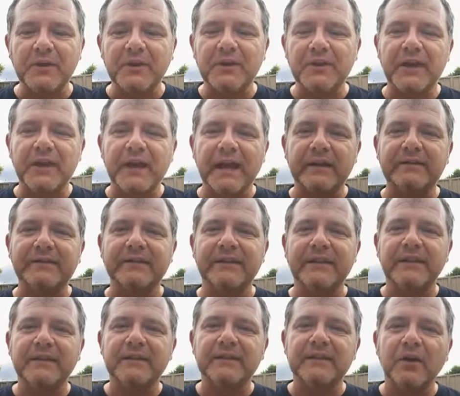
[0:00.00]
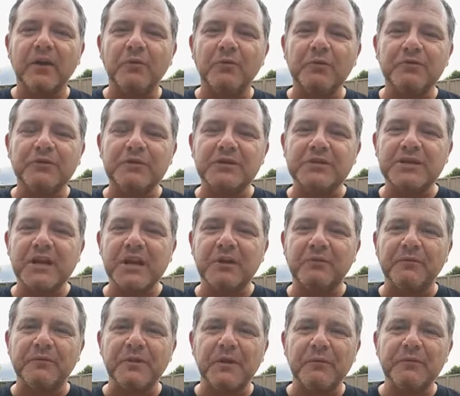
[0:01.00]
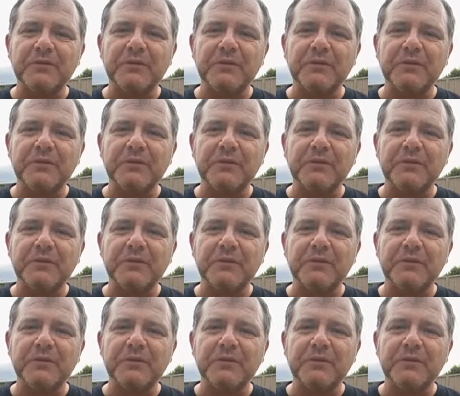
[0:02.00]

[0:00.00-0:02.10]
But that, you know, I wanted to share with you.